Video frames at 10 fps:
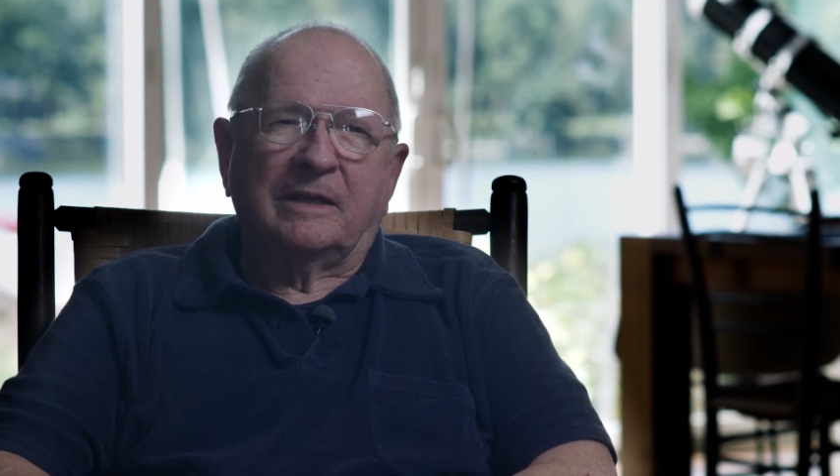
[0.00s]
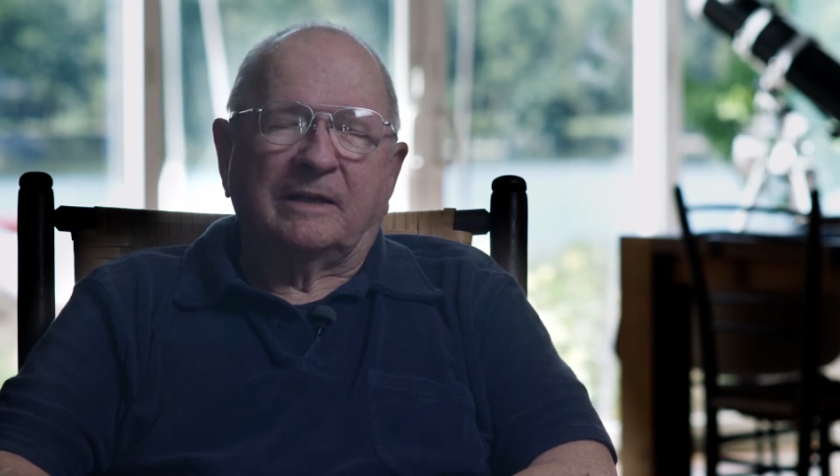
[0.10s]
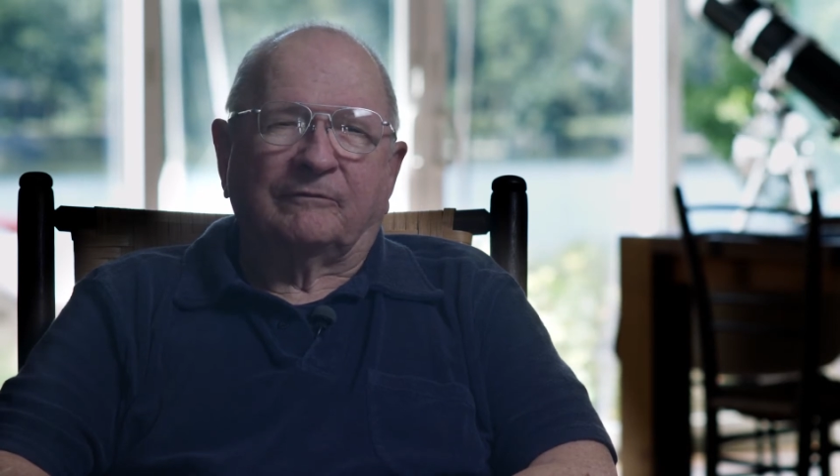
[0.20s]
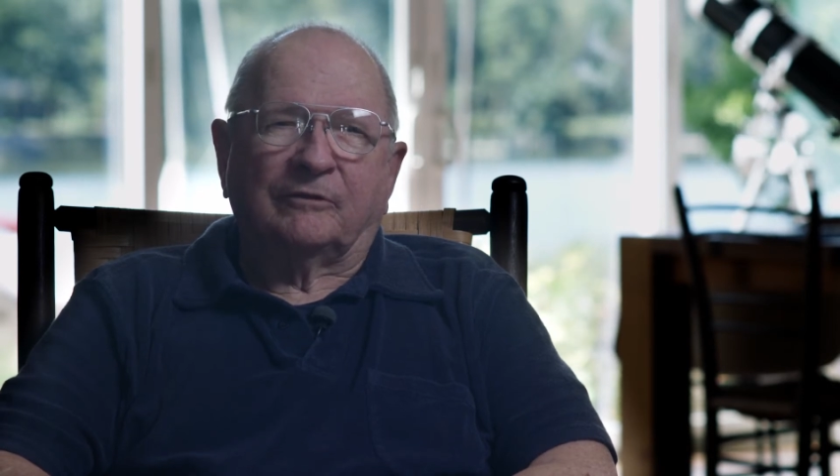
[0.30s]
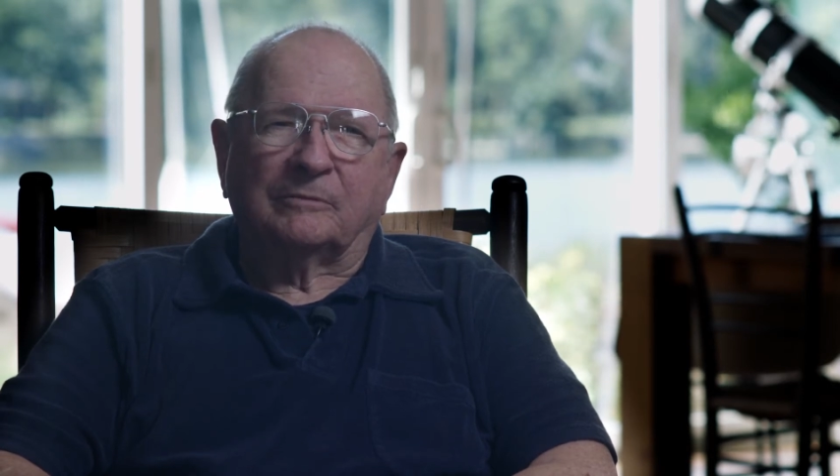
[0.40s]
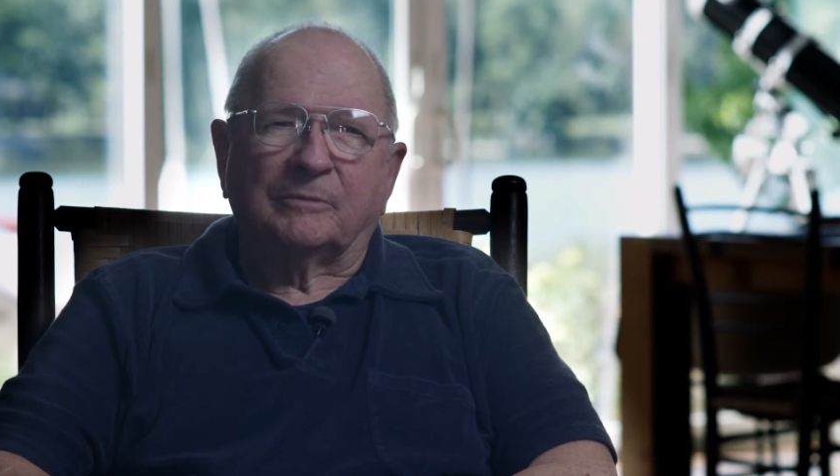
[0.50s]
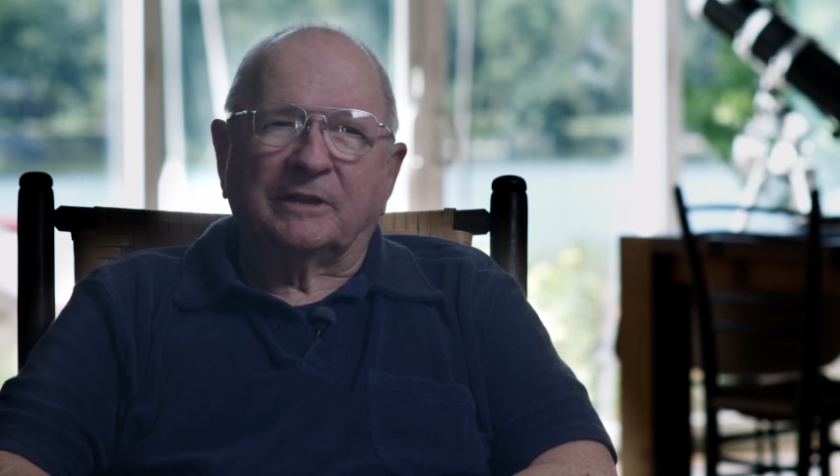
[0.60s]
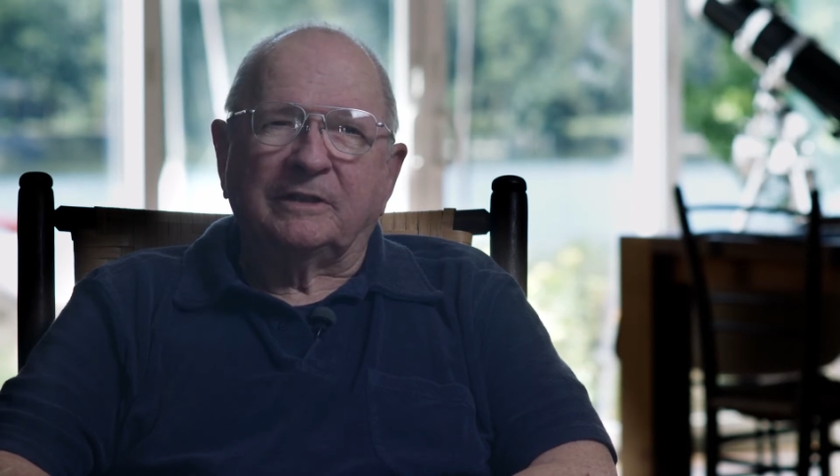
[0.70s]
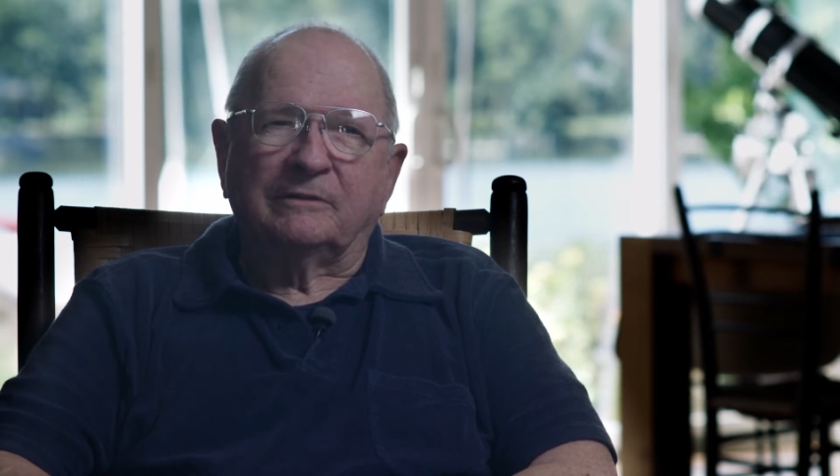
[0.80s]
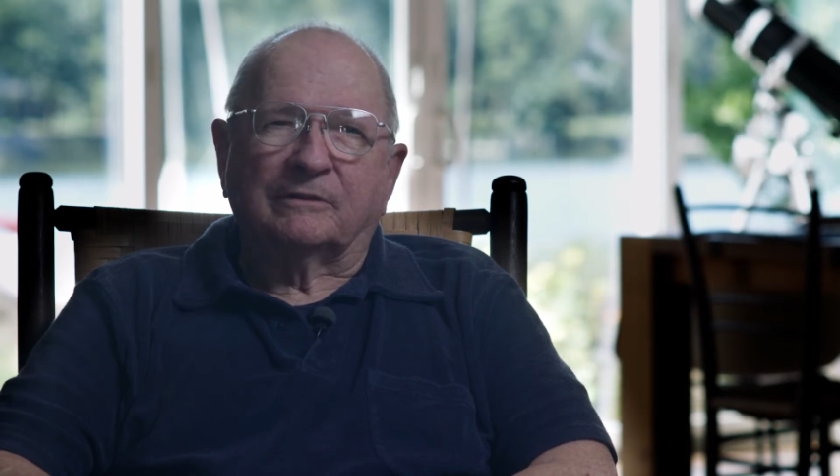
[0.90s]
and flung
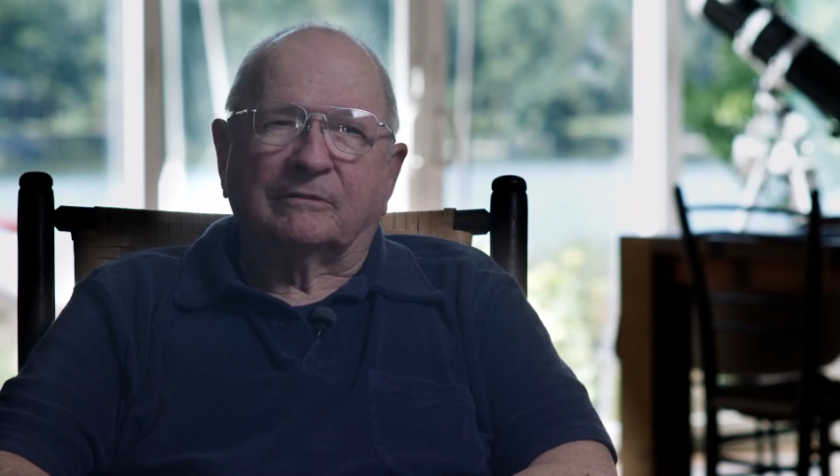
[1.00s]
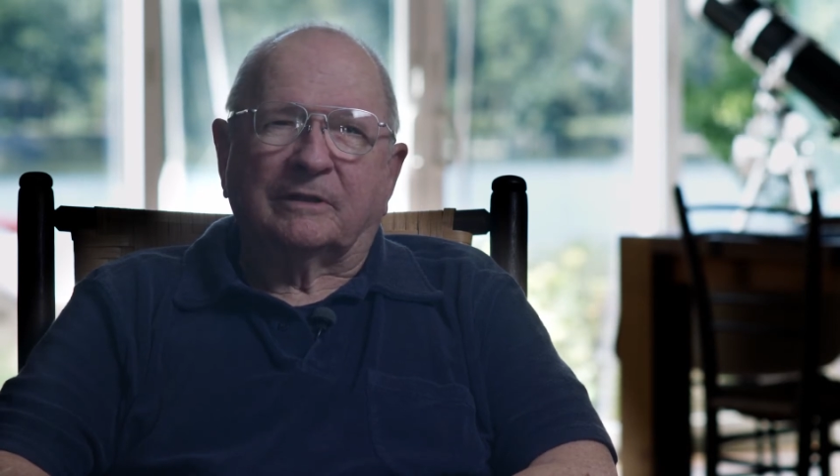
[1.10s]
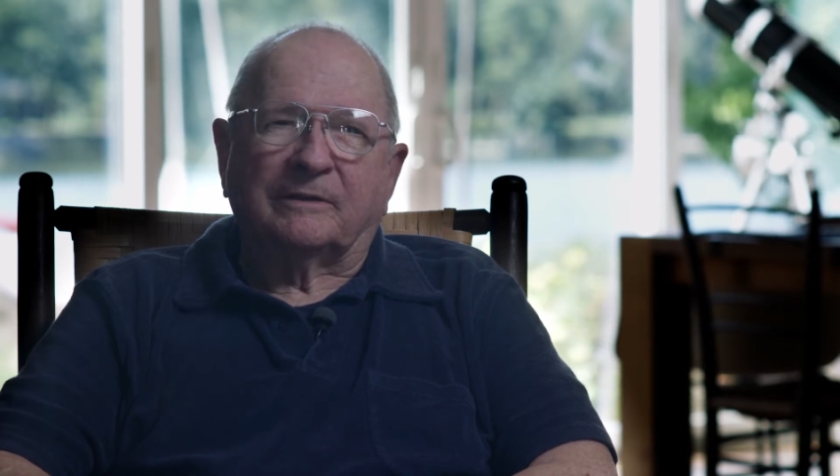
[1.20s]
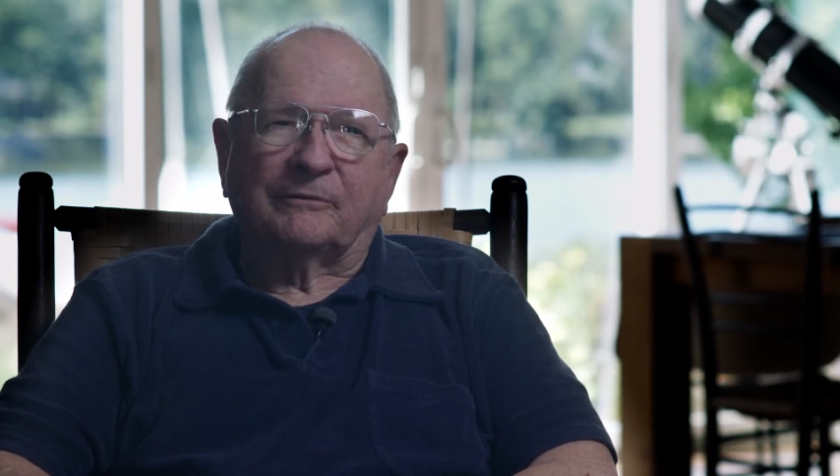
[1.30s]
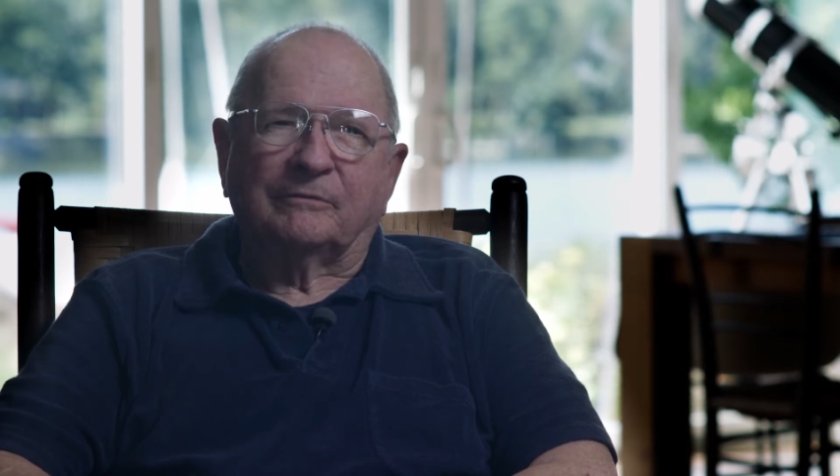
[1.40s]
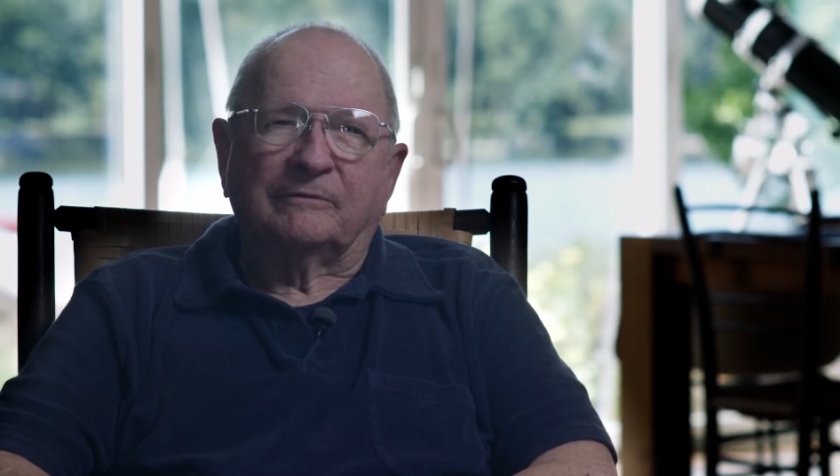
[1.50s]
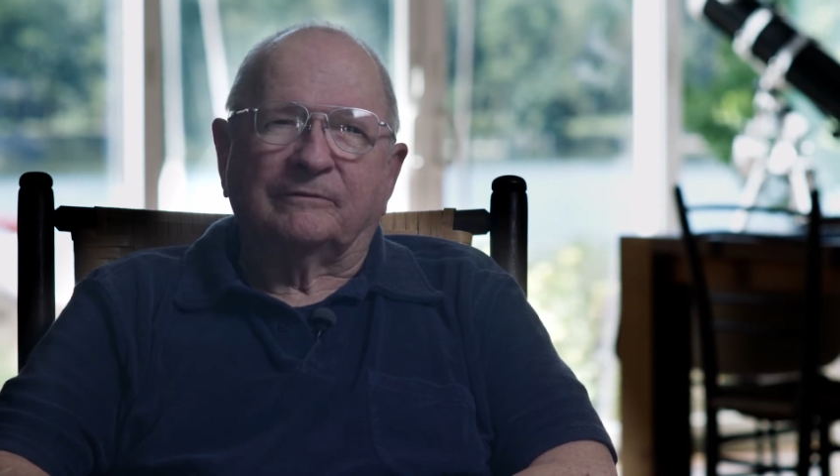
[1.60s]
my eager craft through